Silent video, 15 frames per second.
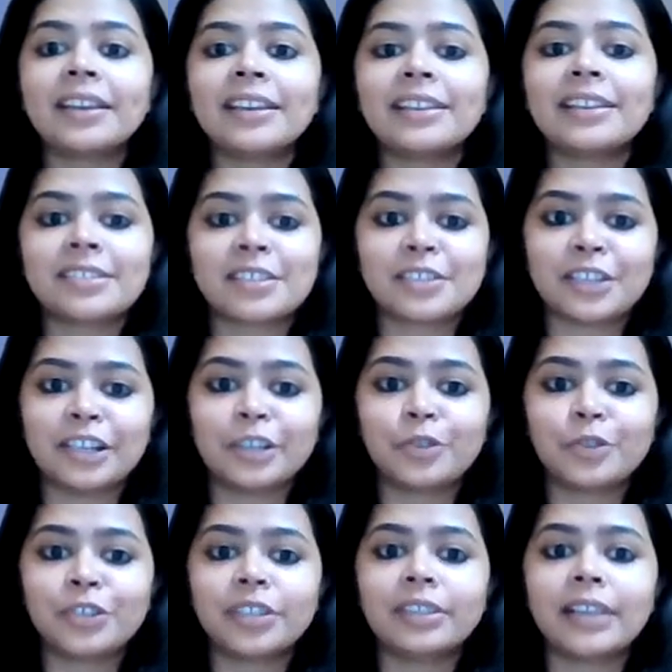It is a
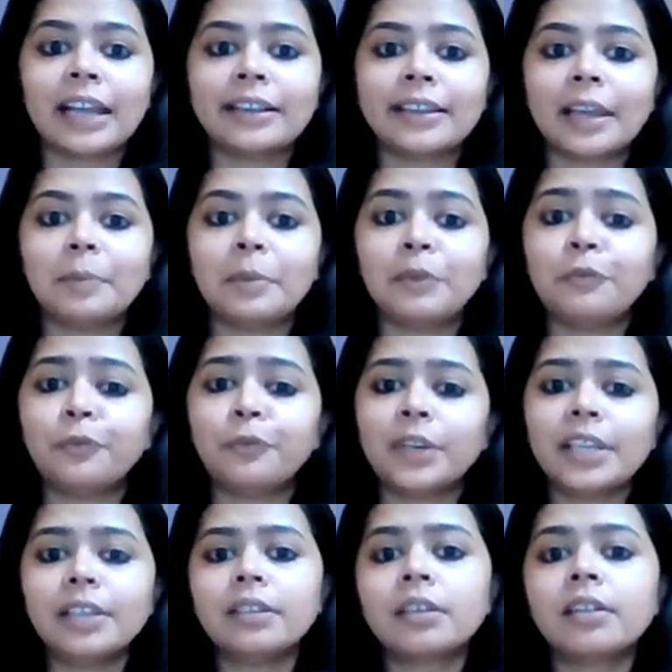solution that can be
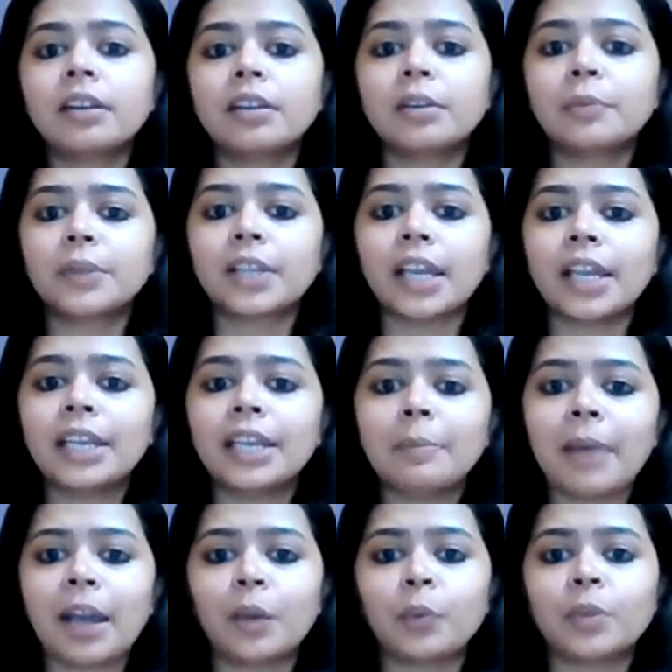fully integrated with any
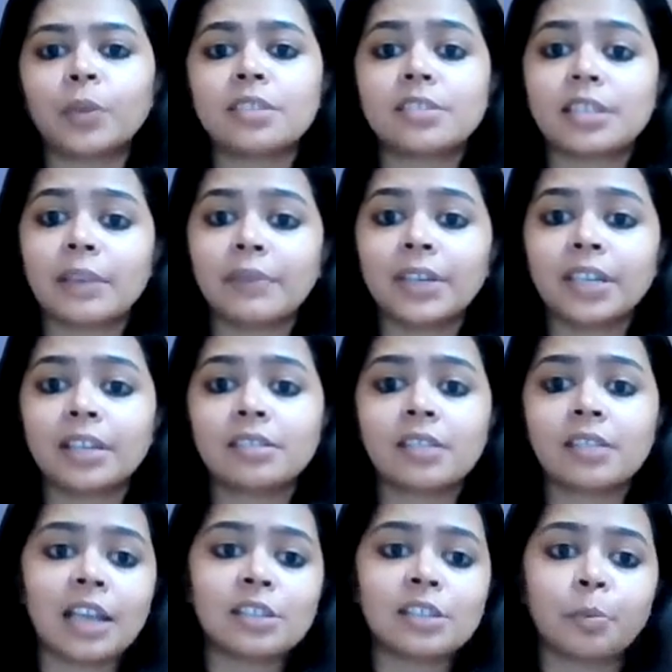bank within 7 days
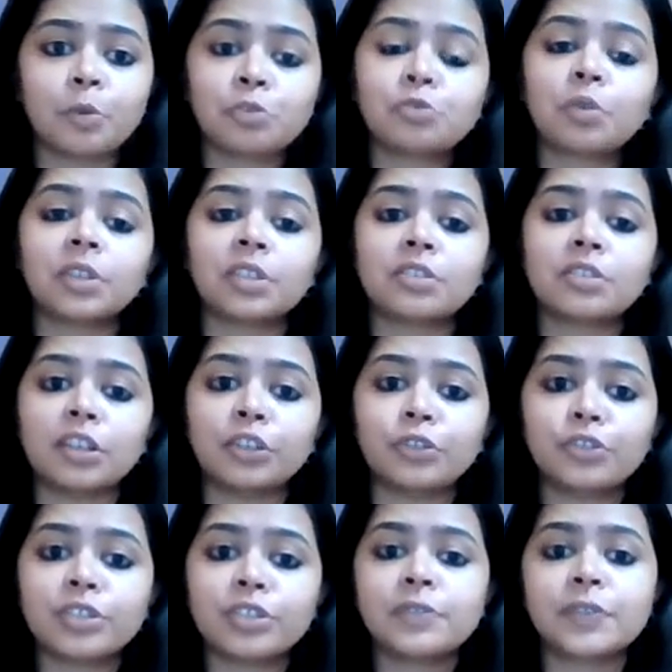as opposed to other
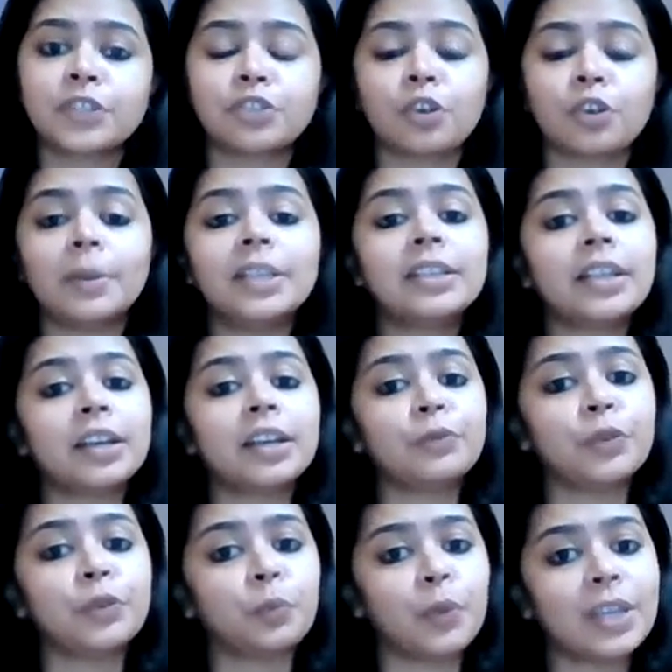solutions which normally take a
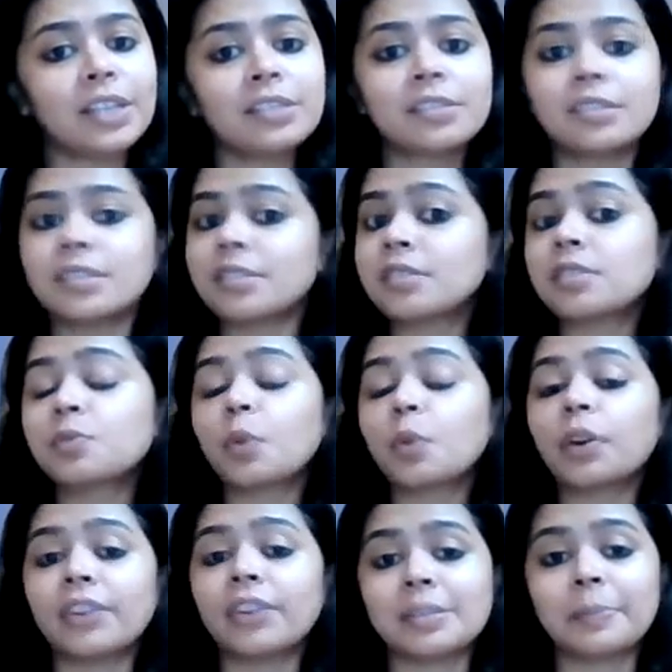few weeks. This is
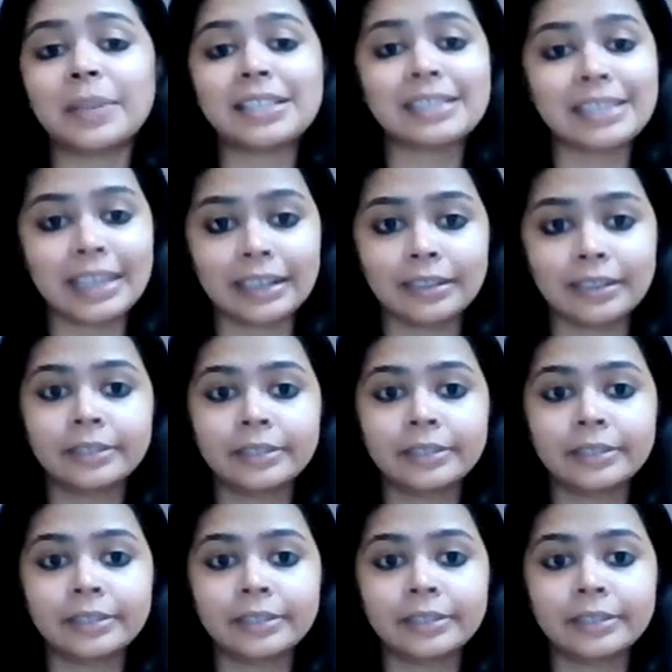what Razer Pay said.